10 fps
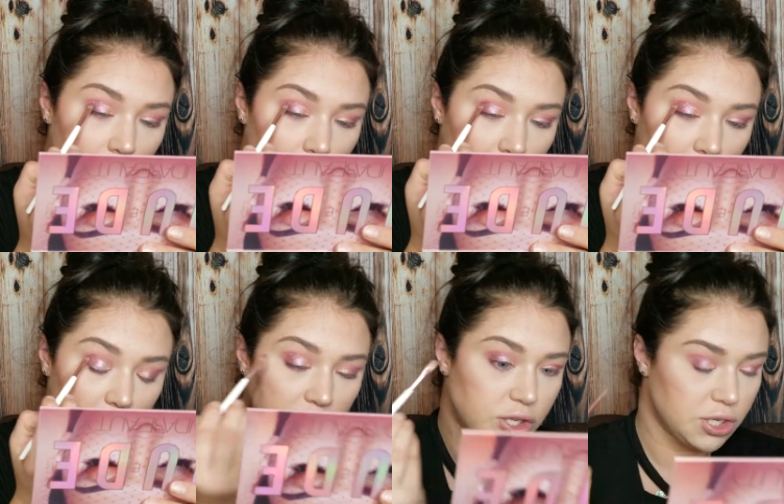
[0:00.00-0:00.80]
where
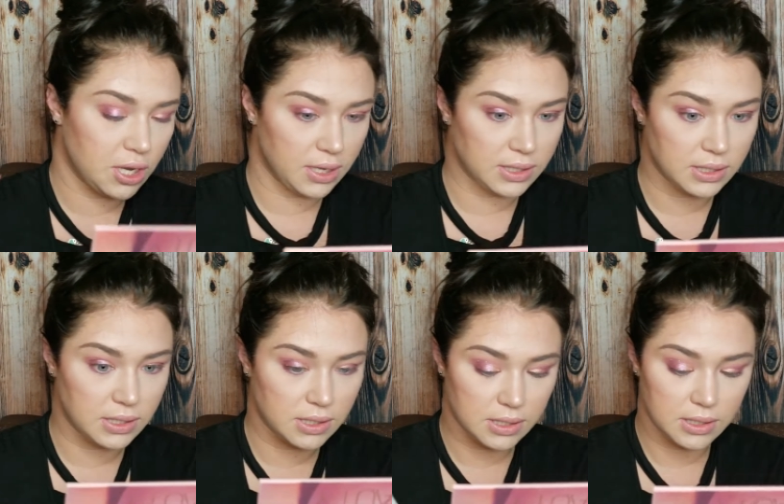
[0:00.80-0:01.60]
I
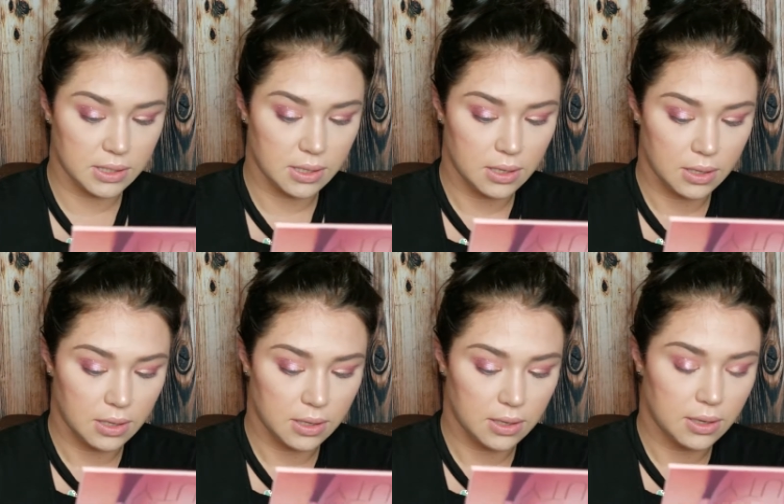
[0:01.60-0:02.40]
just
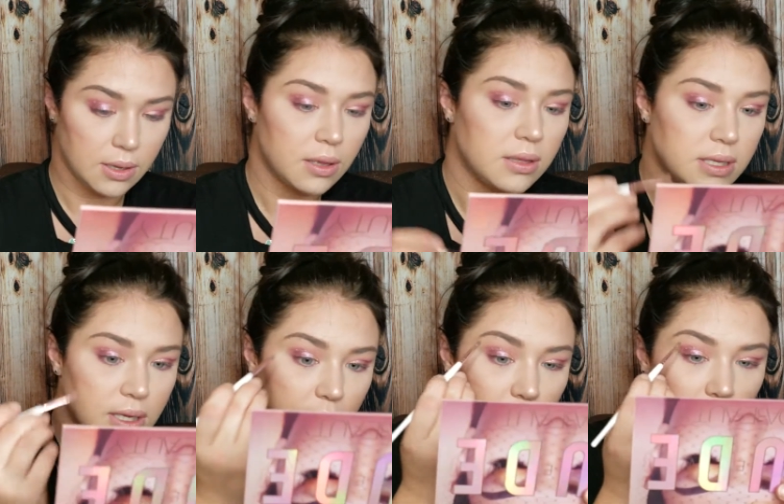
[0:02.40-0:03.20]

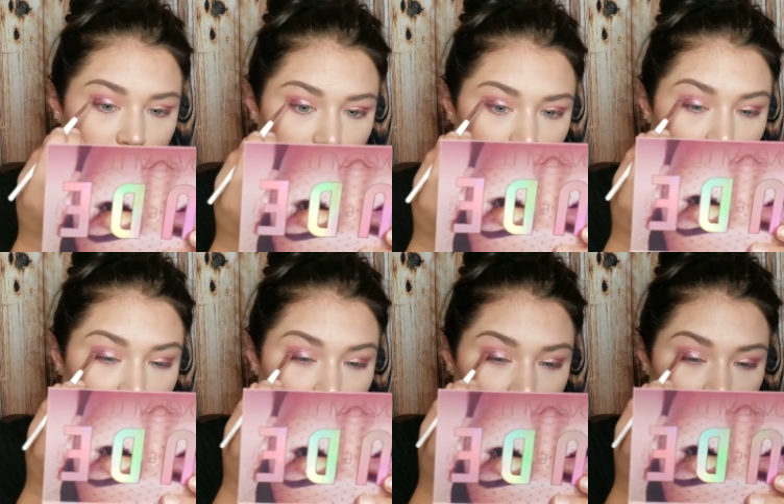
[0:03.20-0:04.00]
didn't really work
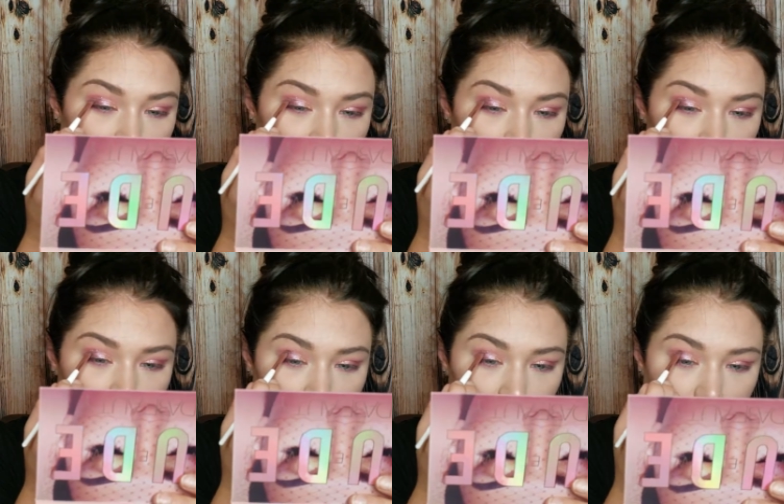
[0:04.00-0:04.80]
out the way I
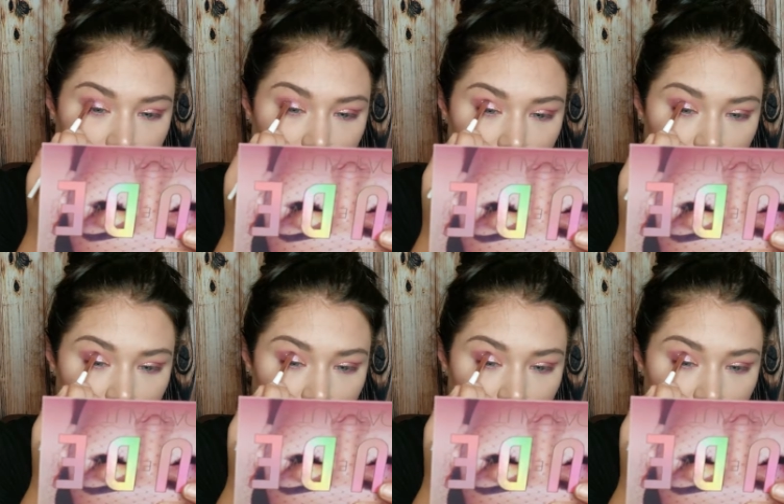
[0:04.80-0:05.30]
wanted it to.